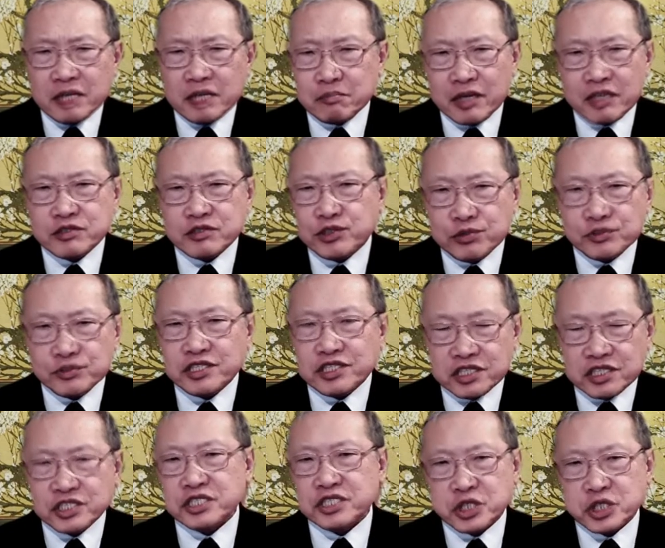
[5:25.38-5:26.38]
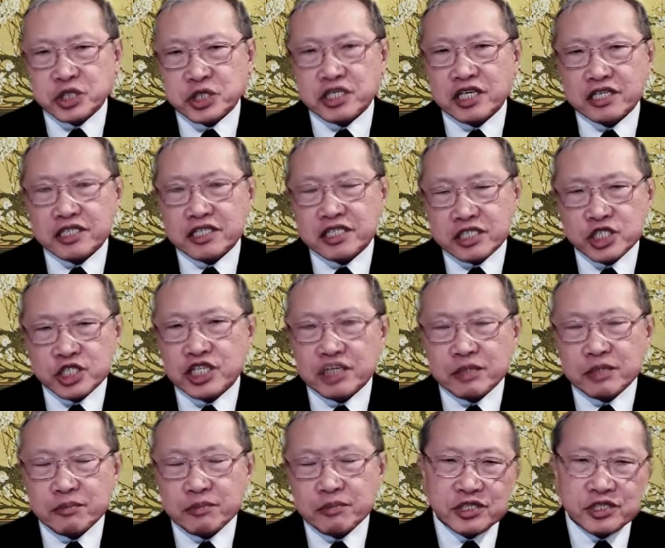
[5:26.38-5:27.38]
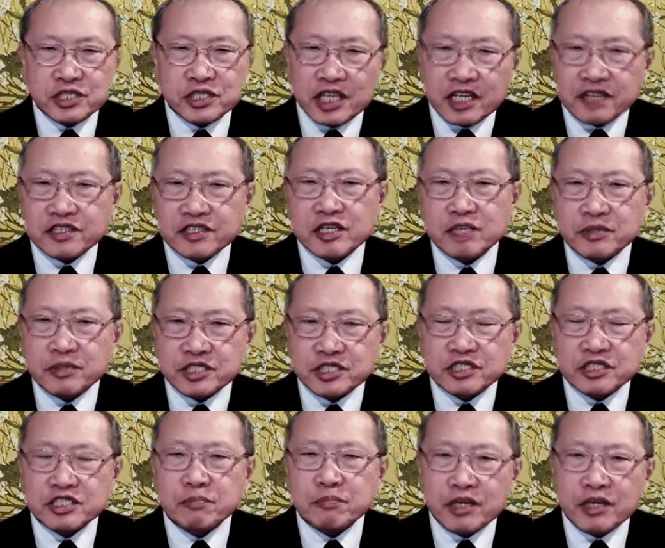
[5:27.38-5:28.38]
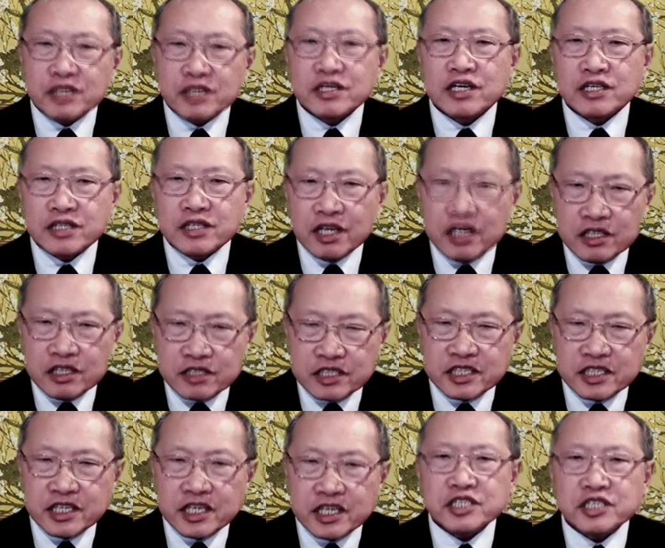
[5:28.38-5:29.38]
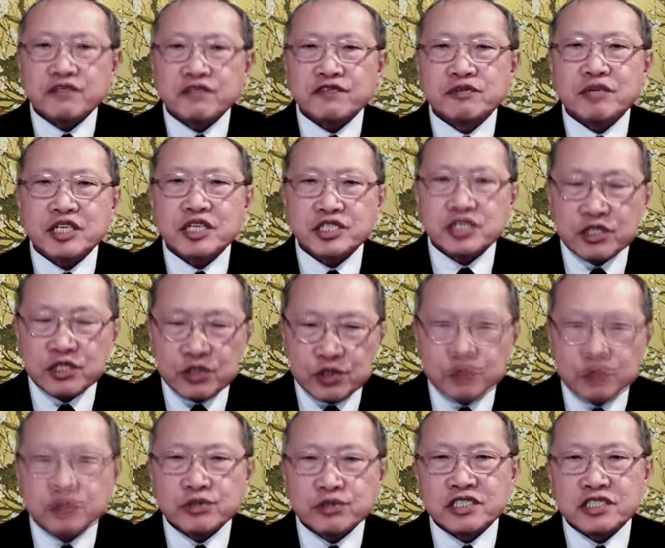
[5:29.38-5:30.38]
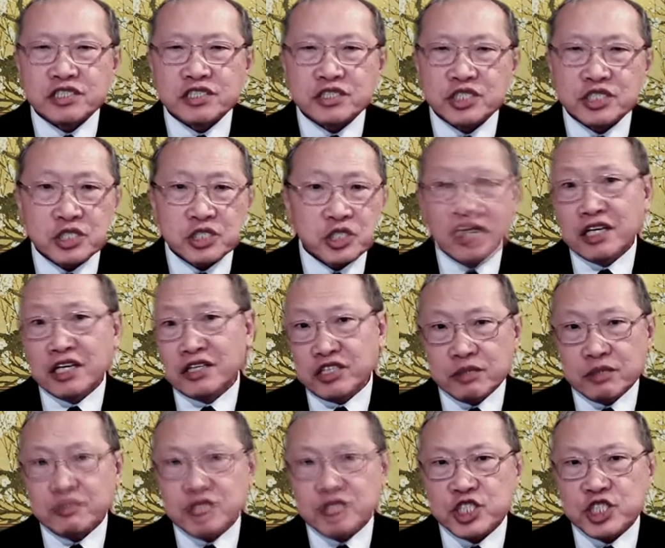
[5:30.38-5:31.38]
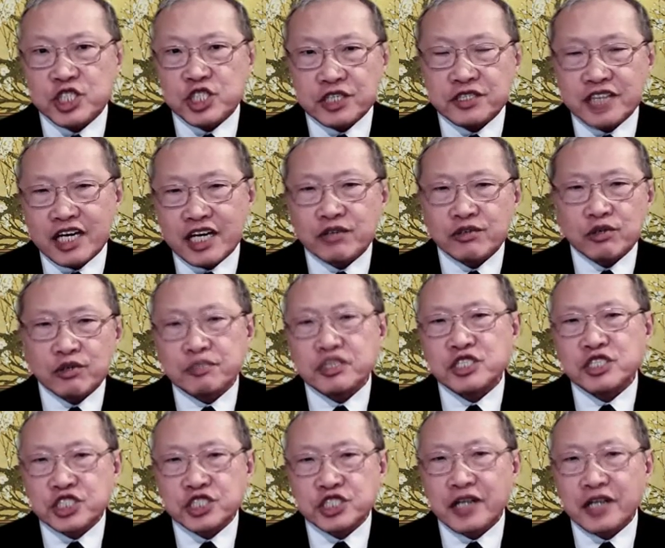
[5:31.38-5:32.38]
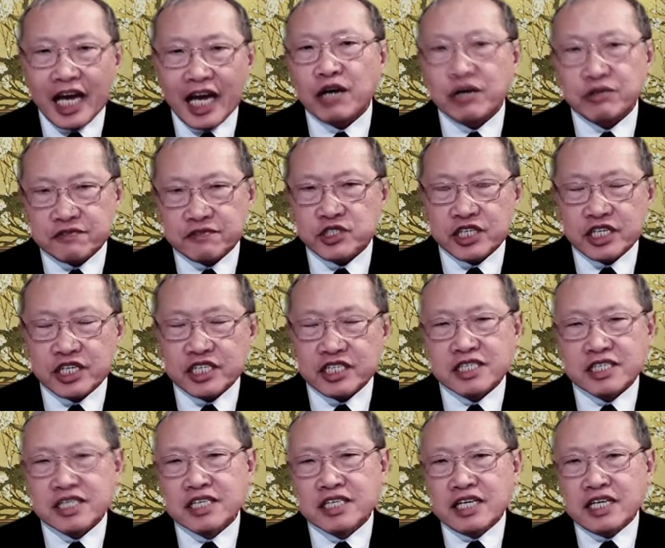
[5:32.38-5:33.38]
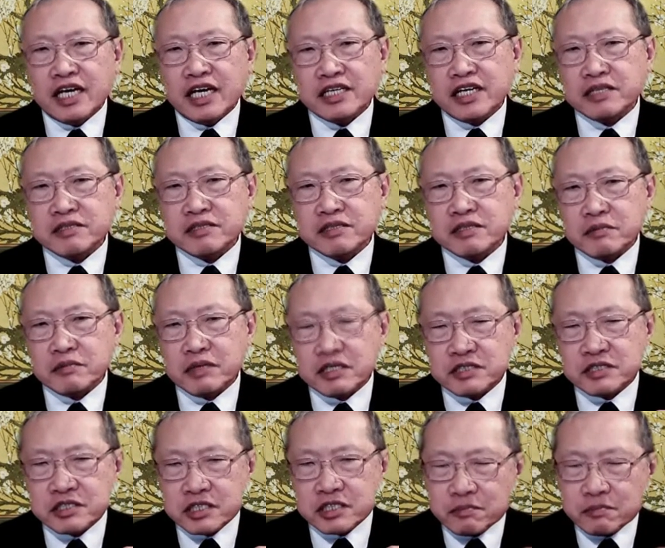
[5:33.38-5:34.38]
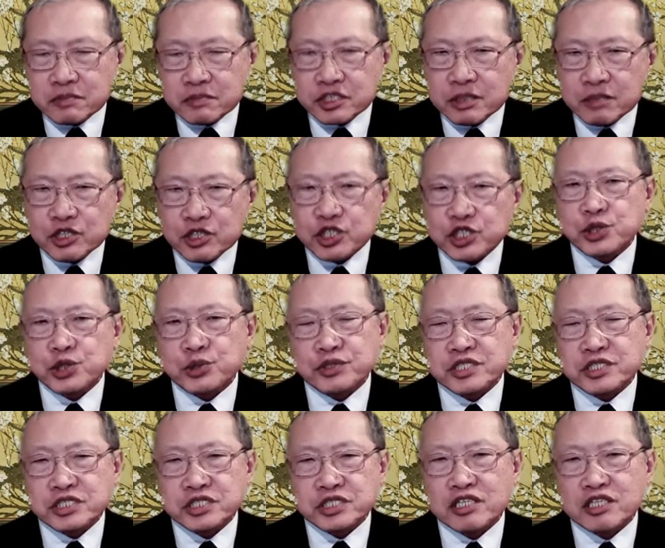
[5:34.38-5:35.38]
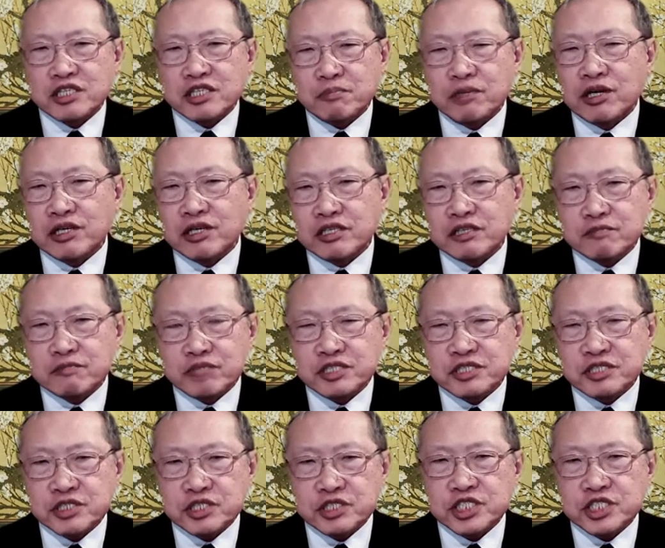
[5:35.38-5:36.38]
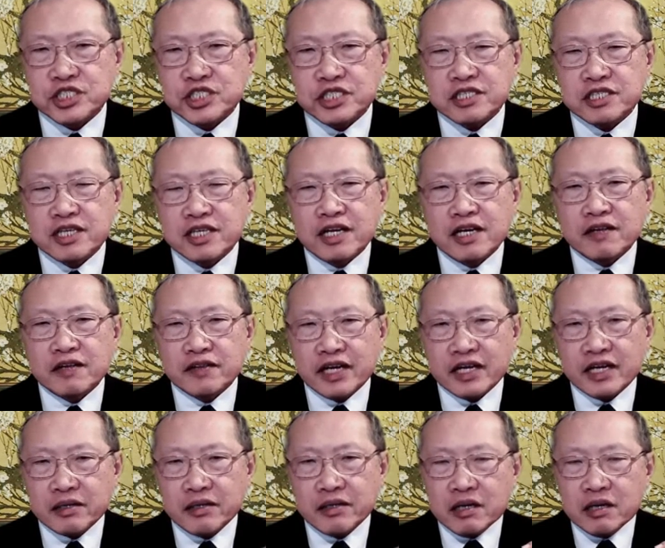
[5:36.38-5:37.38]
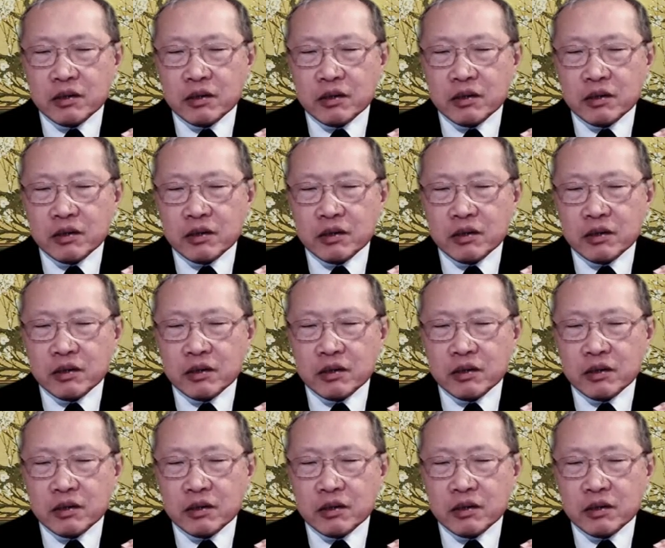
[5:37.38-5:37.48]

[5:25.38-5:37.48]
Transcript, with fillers: my due diligence done in China because a lot of the companies I depend on to get the information to do due diligence, they're being shut down or being shut out of China. And and some some assurance on the part of President Xi that